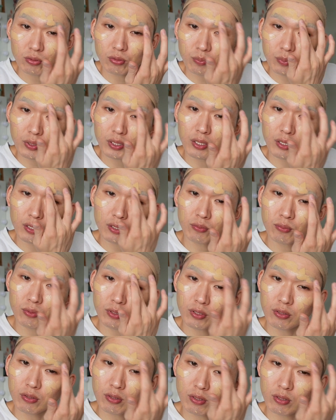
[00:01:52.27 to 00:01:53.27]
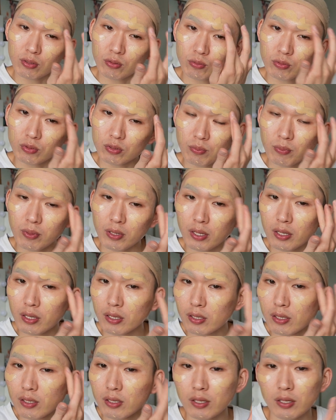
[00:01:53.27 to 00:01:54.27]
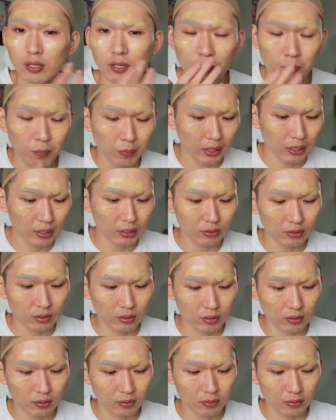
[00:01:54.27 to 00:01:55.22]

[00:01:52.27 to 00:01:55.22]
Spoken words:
begin with my base.